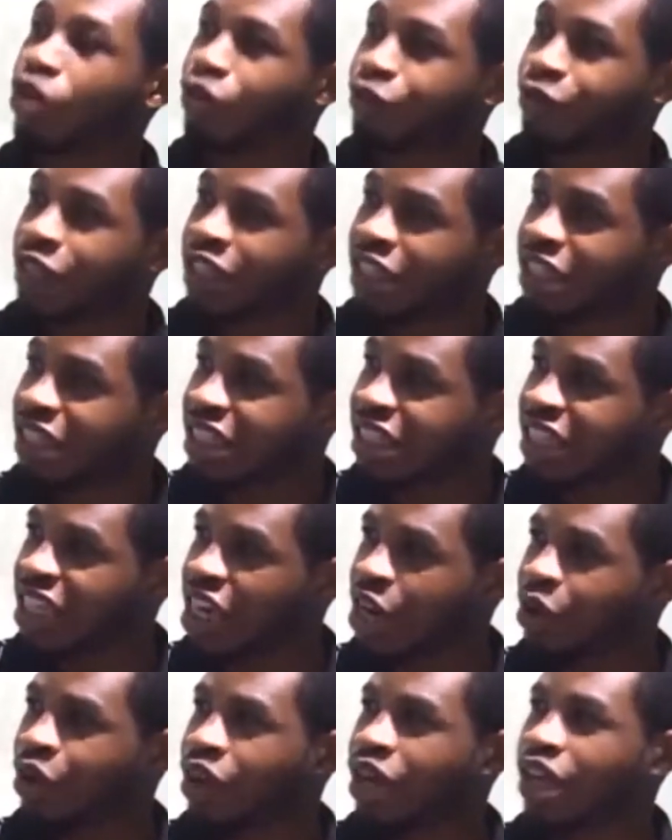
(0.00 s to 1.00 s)
of
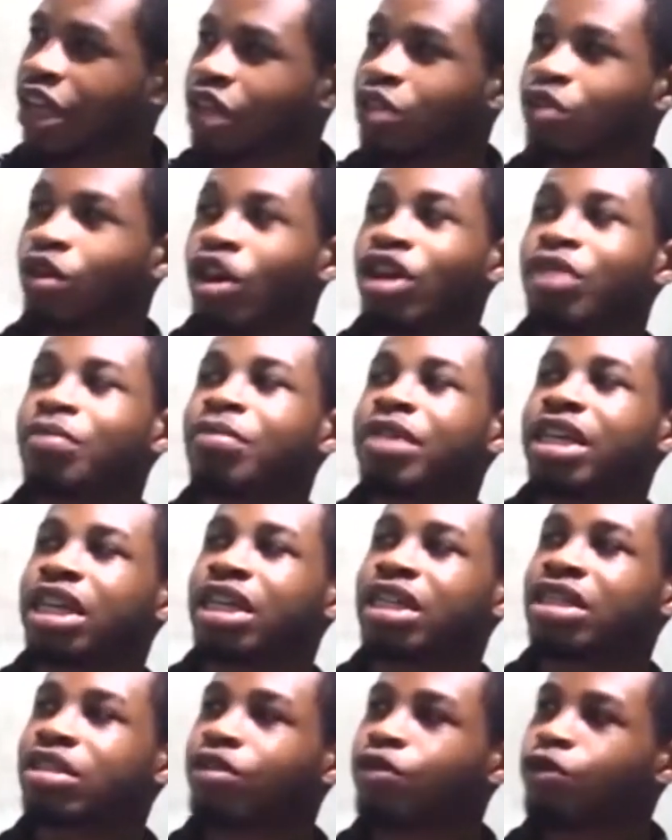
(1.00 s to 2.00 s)
engineering is going to be
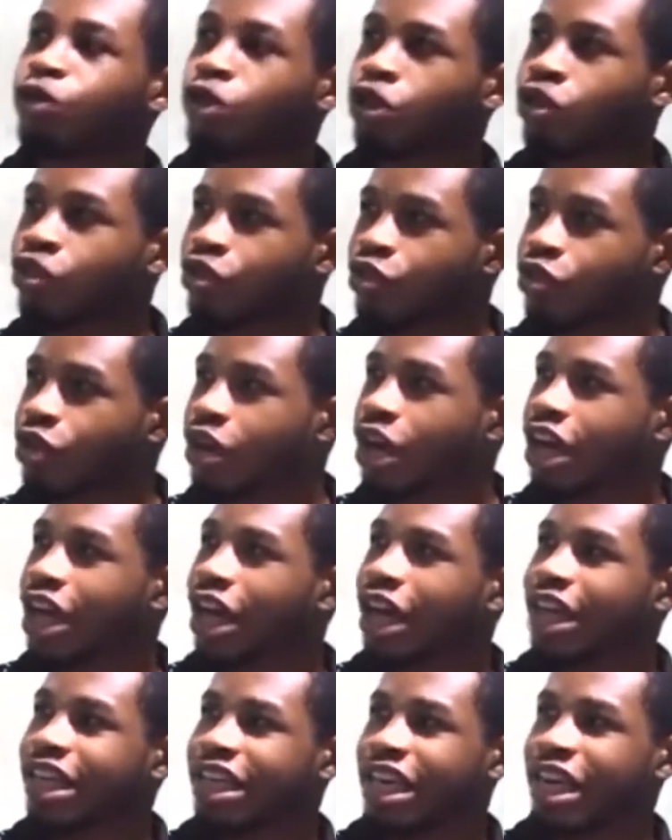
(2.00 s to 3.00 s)
easy for you.
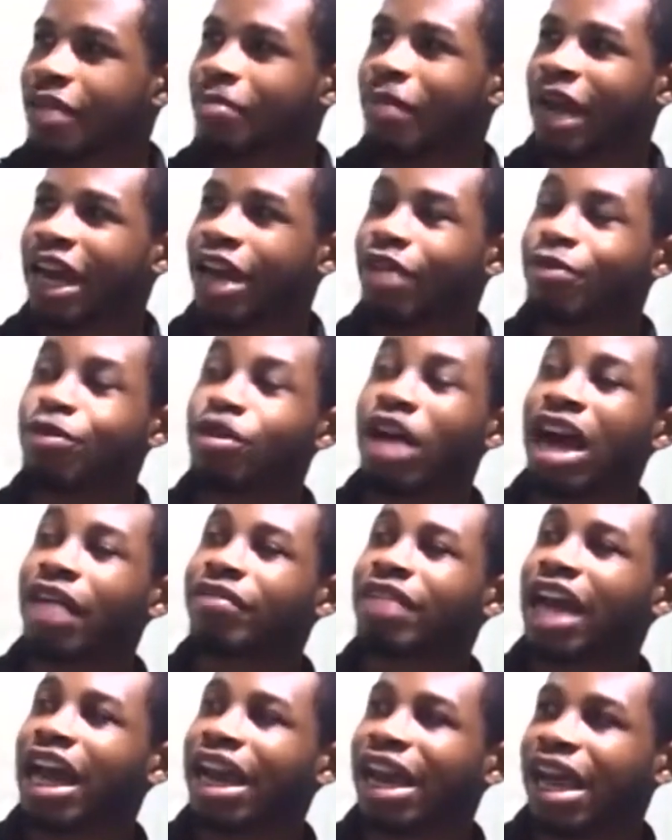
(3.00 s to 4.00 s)
Yeah, but if you don't
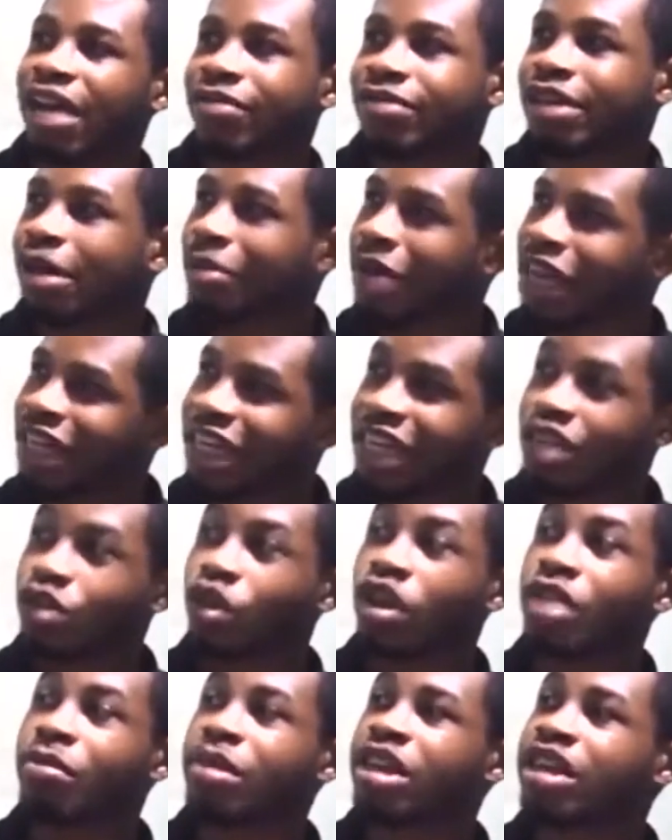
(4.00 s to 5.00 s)
have that love, then
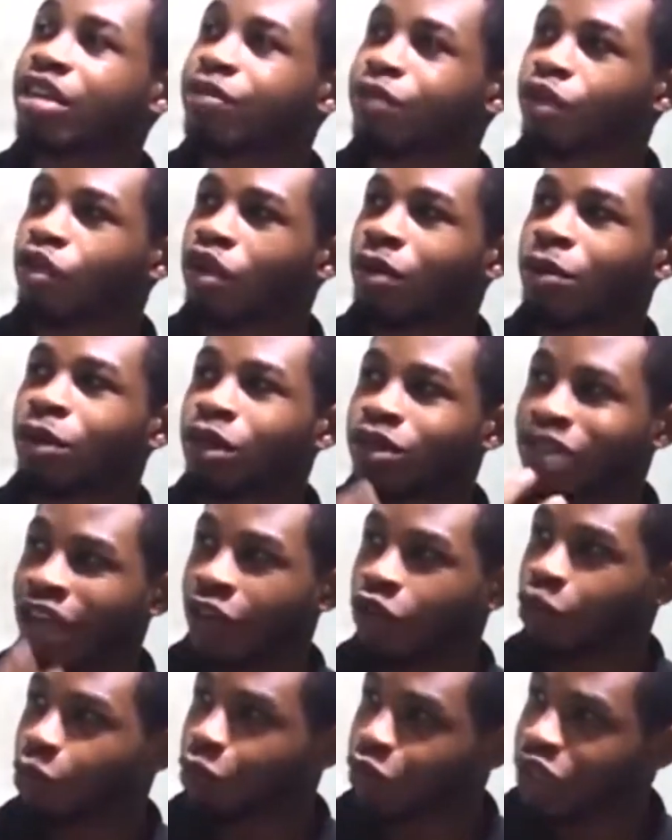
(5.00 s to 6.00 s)
it's going to be difficult because you
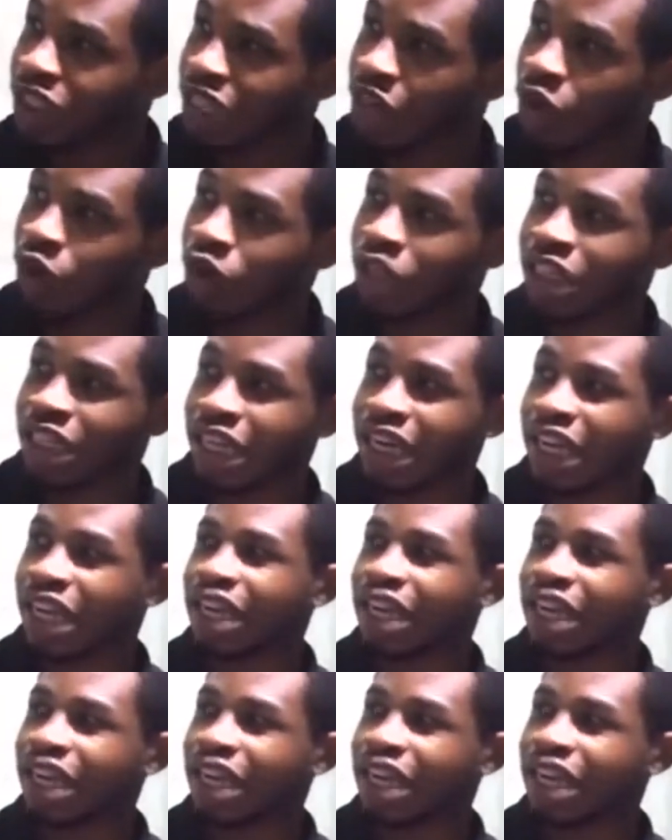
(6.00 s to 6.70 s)
have to put a lot in it.